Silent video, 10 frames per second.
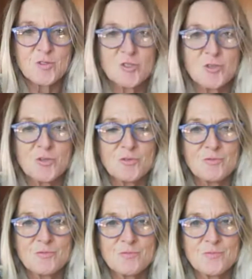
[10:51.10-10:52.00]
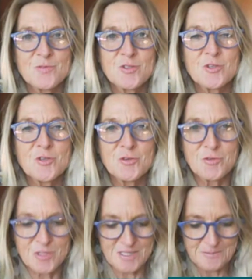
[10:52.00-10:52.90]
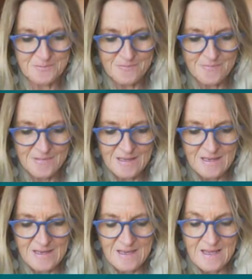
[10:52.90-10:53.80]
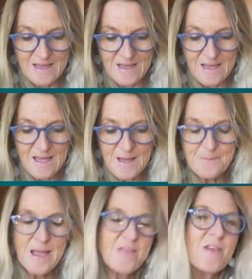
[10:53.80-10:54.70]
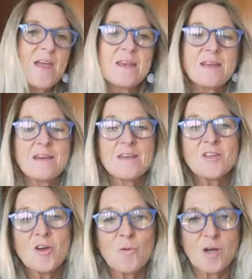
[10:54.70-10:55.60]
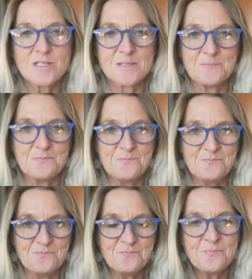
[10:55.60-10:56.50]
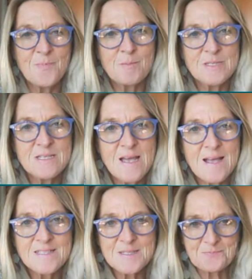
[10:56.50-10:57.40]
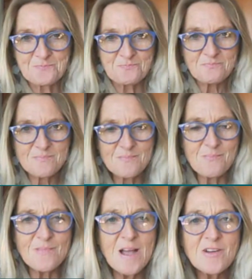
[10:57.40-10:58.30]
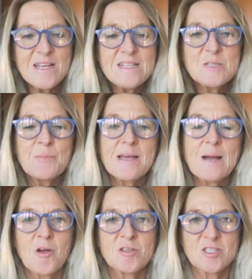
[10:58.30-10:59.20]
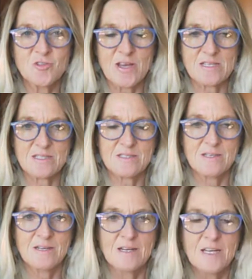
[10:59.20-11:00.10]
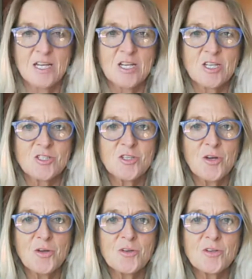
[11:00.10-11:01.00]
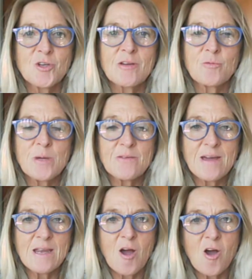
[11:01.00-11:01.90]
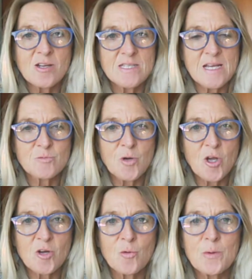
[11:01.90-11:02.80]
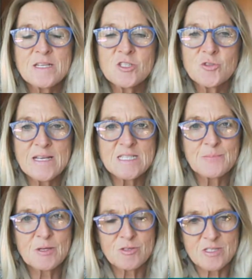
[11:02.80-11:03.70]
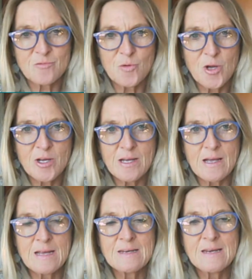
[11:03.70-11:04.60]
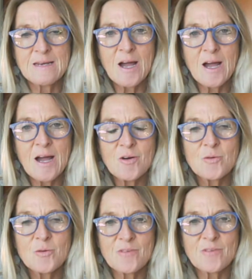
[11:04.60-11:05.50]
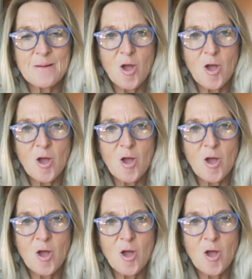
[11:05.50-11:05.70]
to use. And then, what, moms and dads, our kids pick up our own stress. So, if we've had a hard day at work or we're stressed because of work, and now we've come home